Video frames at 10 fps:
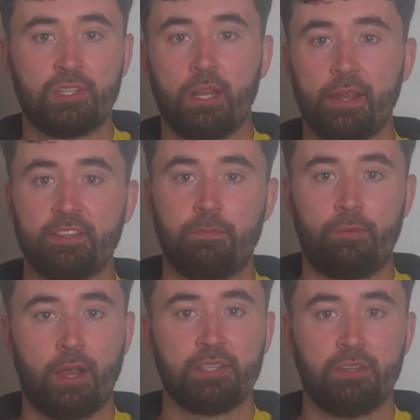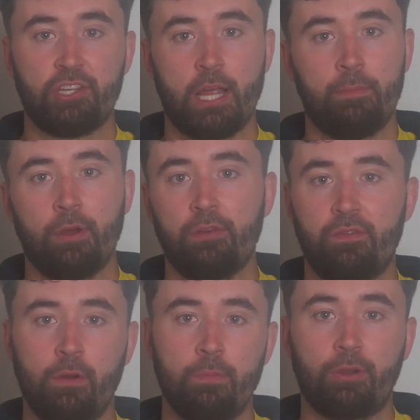the likes of Bryson DeChambeau,
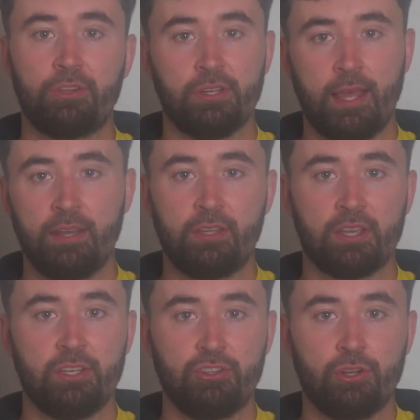Phil Mickelson, and Dustin